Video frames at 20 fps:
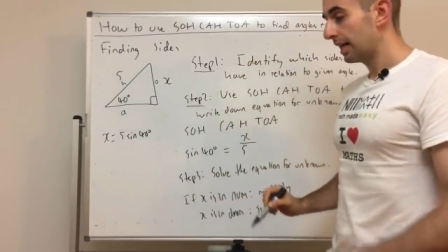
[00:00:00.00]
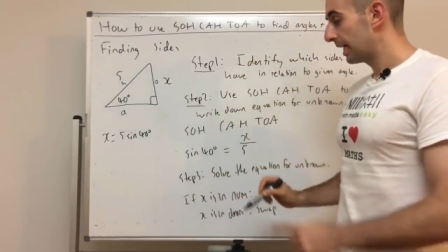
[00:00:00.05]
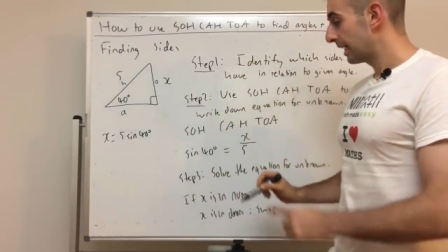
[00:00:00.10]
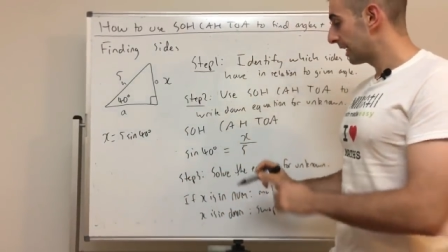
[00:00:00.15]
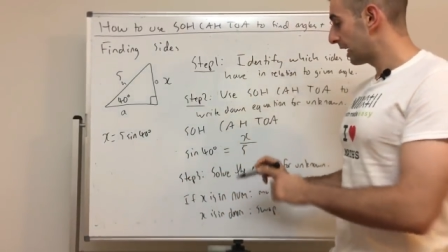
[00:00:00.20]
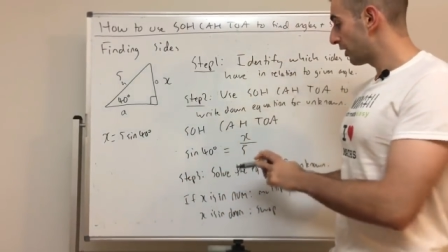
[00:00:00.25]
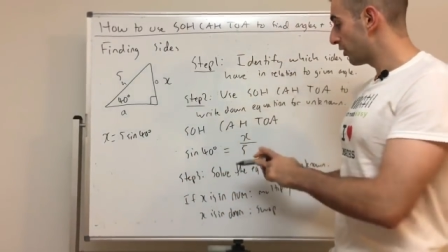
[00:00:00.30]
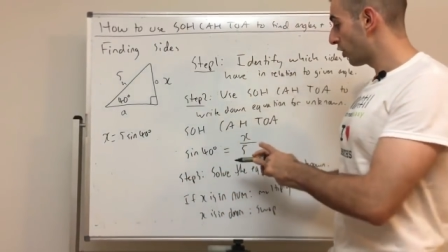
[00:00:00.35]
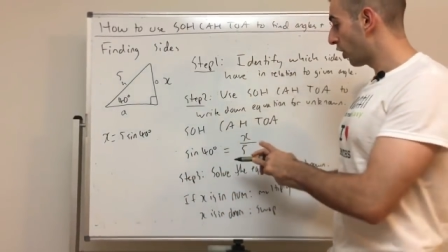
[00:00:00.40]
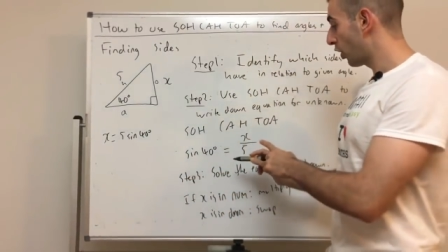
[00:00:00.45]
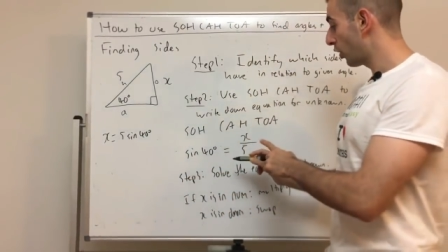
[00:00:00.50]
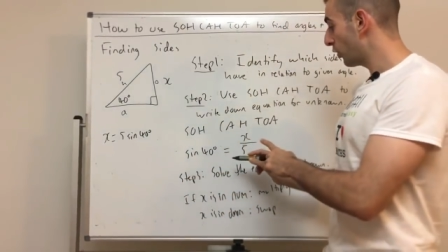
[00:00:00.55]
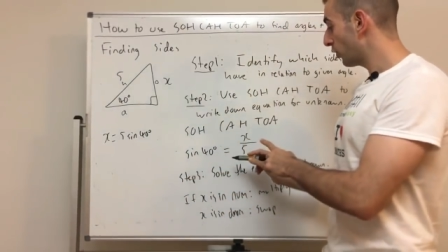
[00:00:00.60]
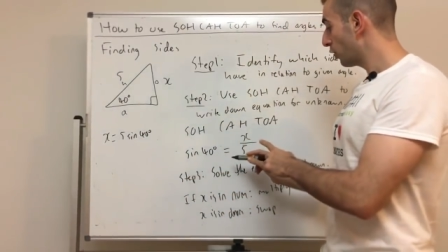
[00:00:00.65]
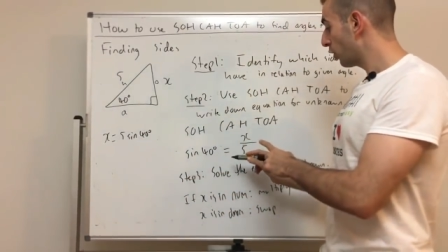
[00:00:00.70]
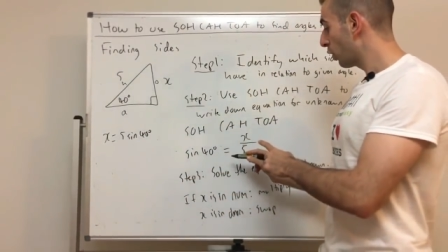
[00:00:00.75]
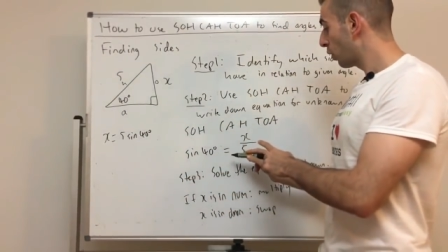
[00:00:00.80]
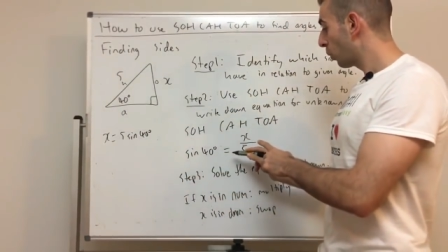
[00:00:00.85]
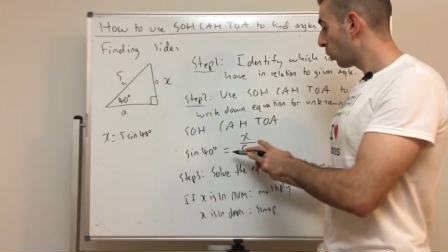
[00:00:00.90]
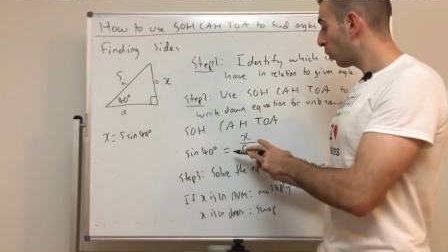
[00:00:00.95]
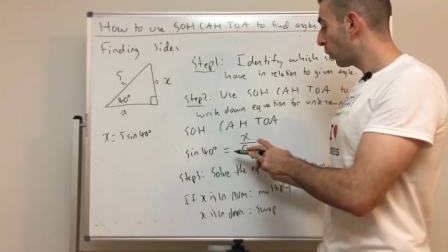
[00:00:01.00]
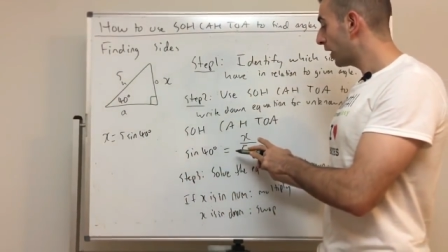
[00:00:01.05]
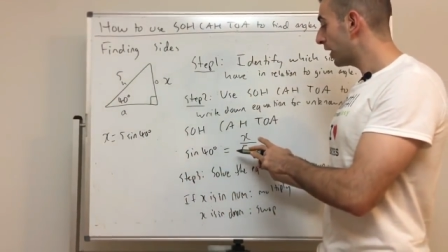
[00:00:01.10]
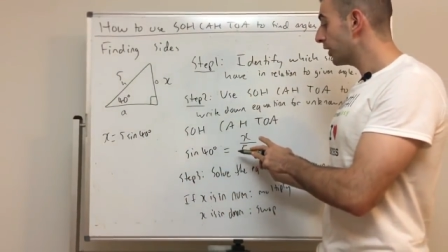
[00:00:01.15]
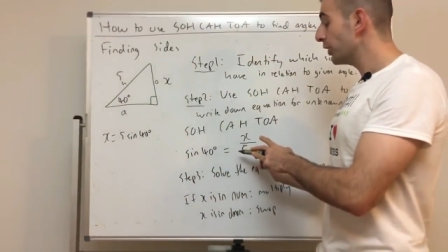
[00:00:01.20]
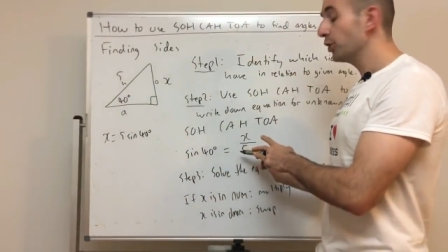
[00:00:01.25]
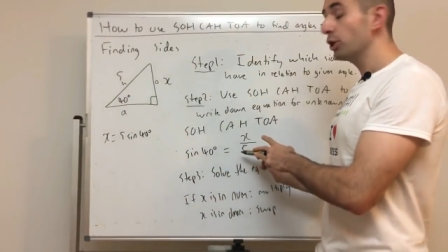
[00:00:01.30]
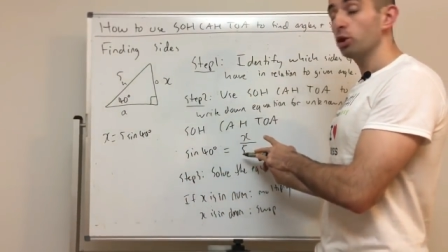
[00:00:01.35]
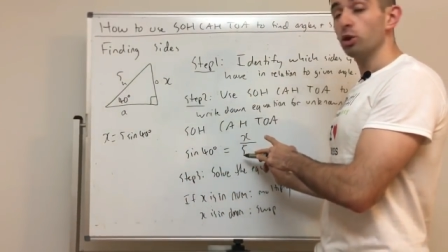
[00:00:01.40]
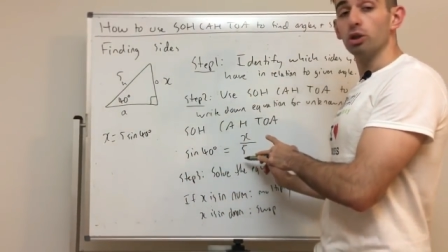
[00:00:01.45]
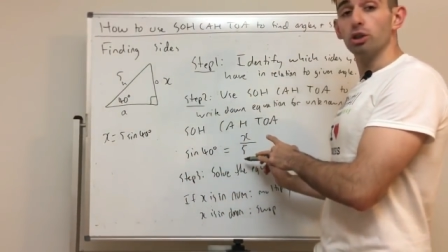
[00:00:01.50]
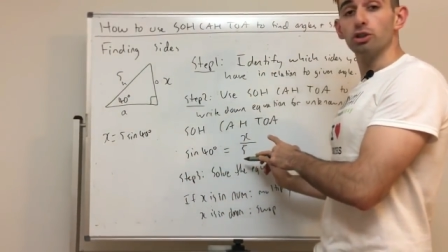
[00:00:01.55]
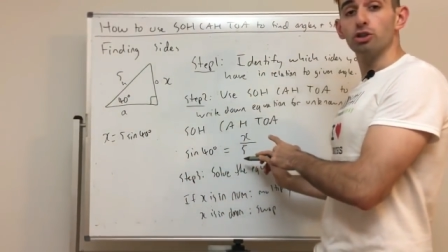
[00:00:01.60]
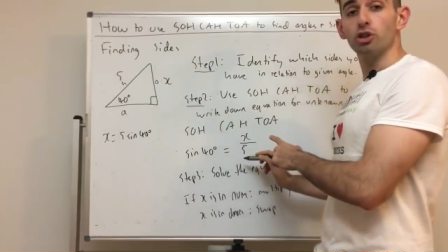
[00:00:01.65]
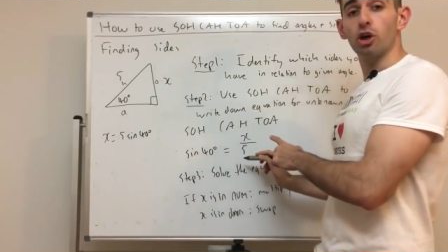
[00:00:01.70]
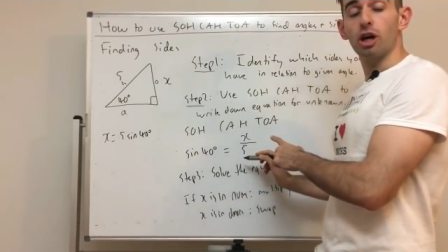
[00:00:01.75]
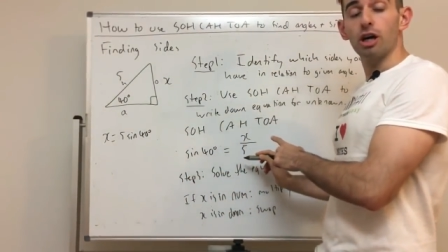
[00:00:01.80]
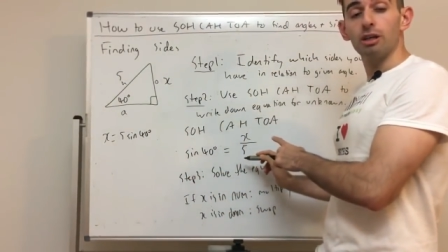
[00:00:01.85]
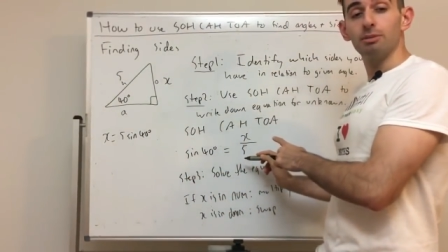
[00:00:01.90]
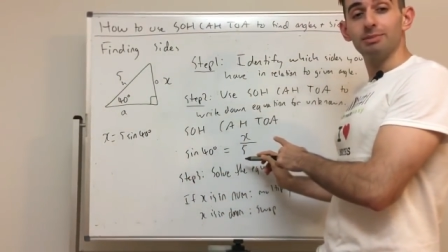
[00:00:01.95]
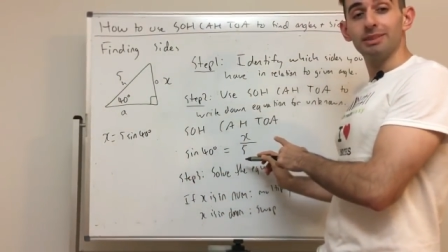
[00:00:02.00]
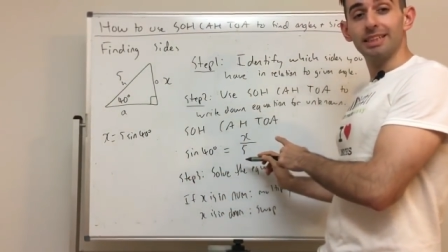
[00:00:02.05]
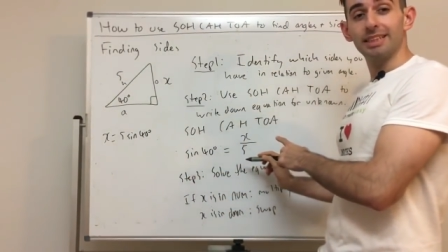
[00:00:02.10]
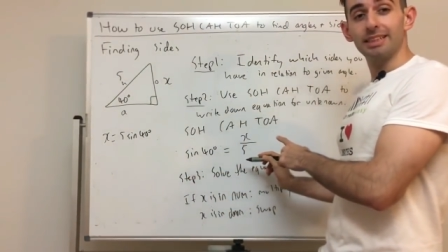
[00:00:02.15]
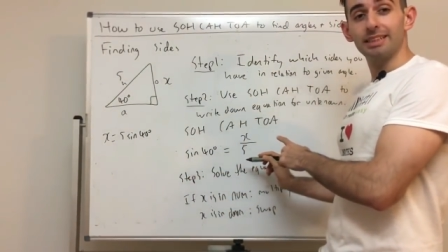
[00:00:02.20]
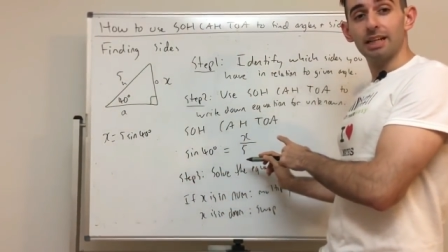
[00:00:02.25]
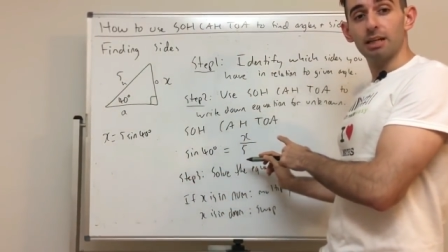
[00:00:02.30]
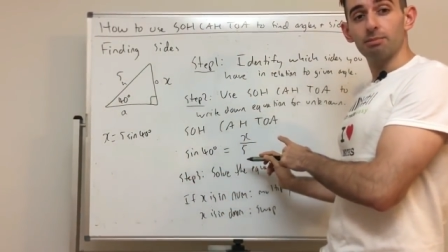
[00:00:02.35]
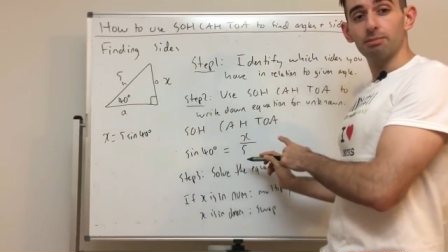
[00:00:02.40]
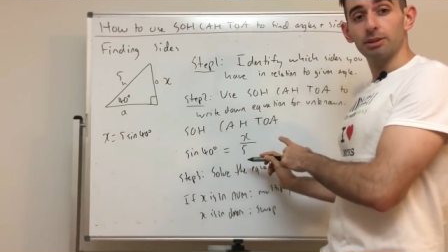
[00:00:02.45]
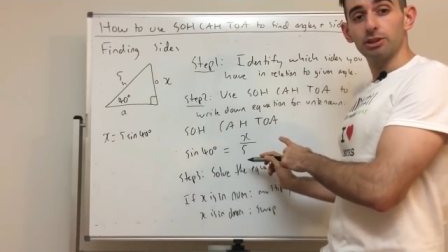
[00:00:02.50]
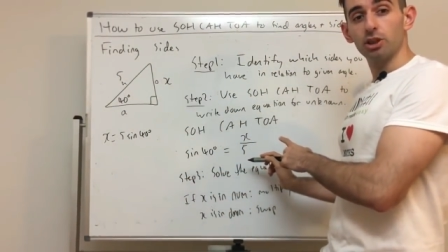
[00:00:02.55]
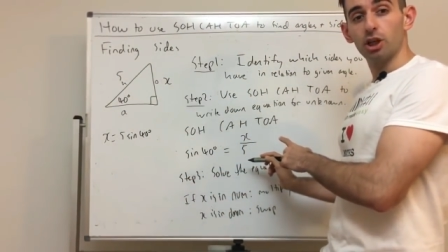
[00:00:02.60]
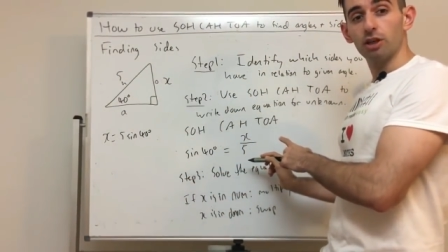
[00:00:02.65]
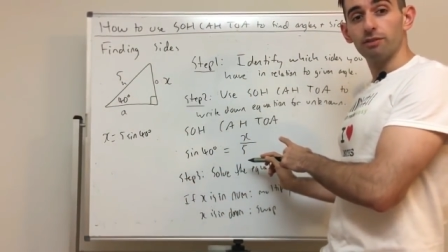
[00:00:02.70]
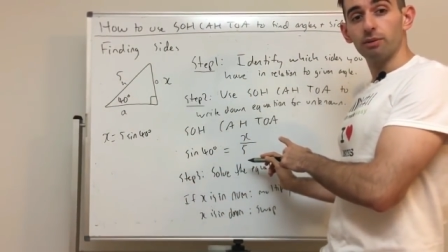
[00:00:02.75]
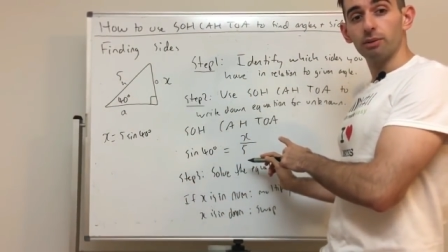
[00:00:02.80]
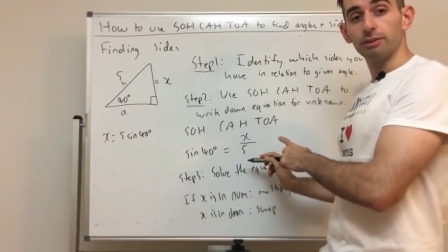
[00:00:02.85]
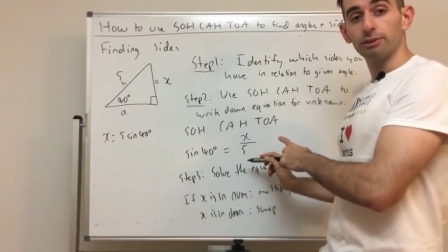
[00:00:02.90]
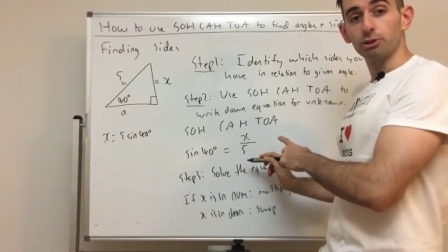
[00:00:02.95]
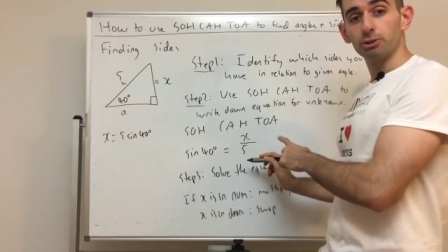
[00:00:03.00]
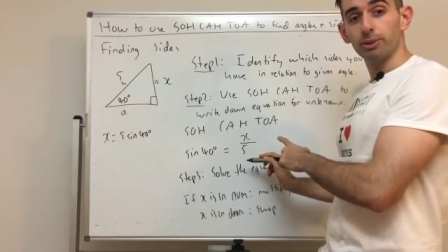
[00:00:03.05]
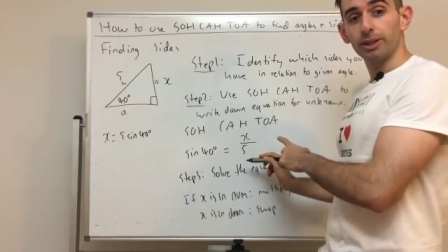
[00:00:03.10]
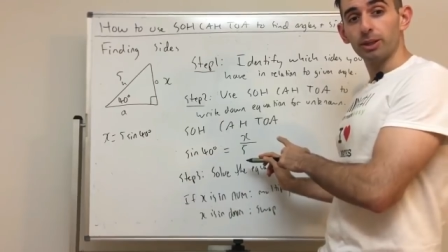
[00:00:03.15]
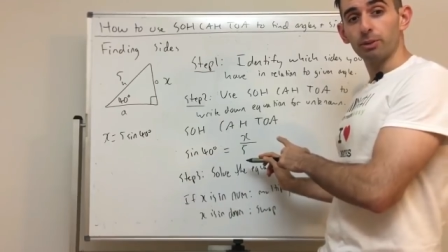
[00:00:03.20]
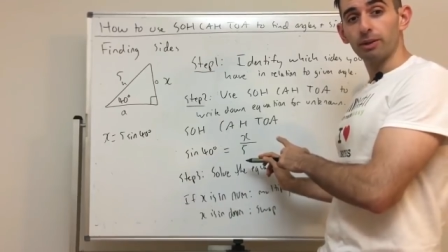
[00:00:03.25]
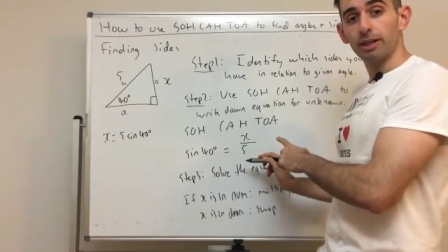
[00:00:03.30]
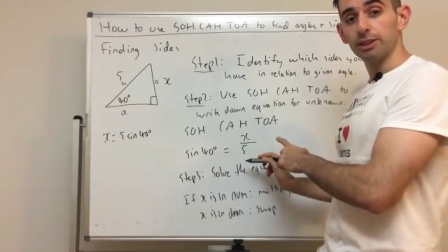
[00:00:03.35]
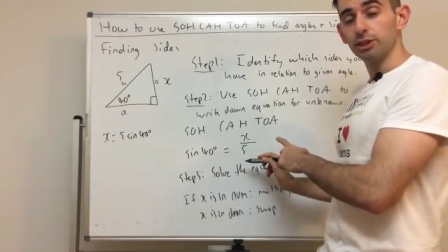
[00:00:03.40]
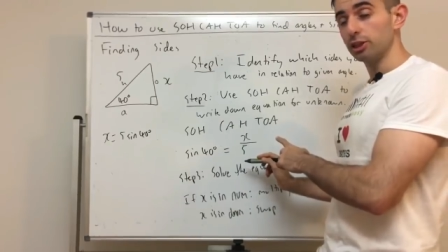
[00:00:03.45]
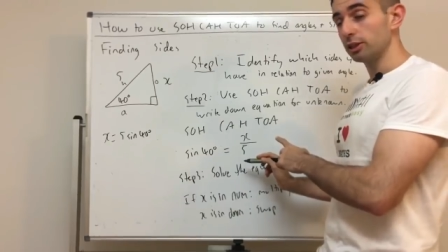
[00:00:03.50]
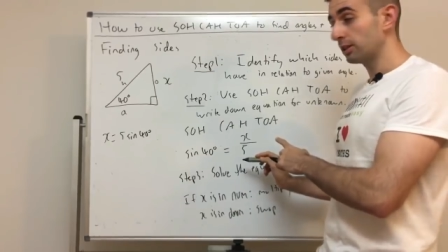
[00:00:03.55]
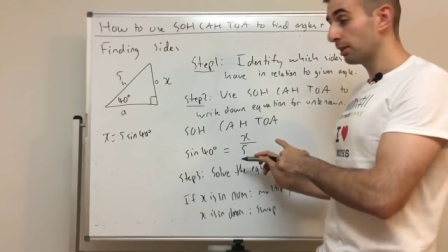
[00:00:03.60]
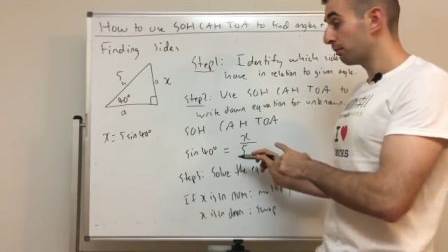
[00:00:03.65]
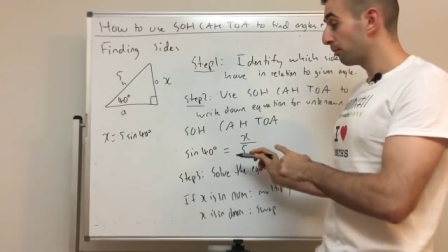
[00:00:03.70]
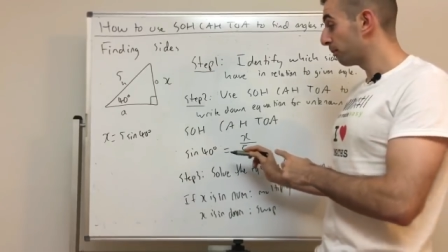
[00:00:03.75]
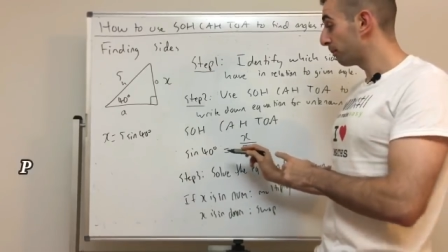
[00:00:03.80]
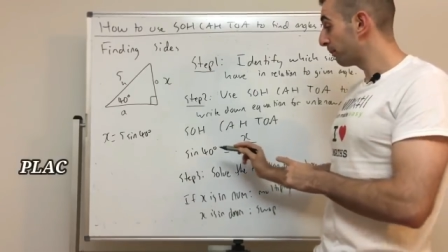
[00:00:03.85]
Now note, when you're timesing numbers over with trig ratios,